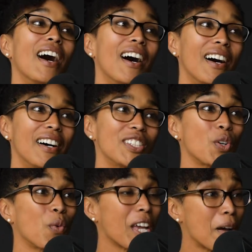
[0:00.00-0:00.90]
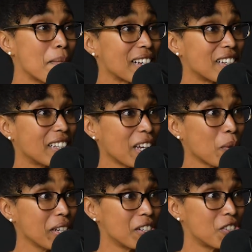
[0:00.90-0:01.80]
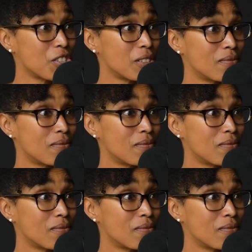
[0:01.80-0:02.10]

So we come back to language.